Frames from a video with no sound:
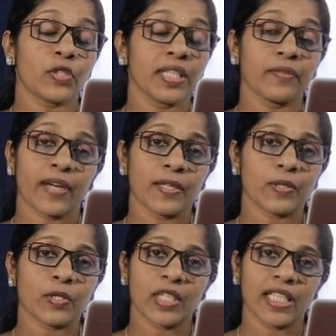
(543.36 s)
25
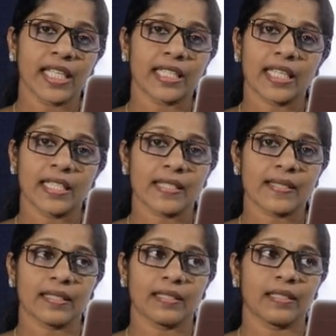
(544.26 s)
to 28, that
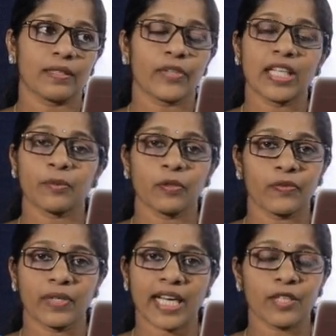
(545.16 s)
is
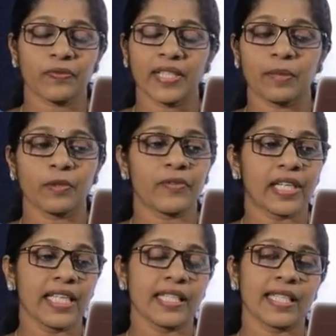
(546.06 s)
right to freedom of
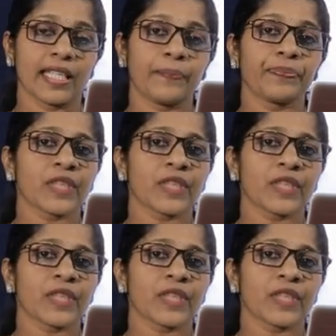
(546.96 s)
religion,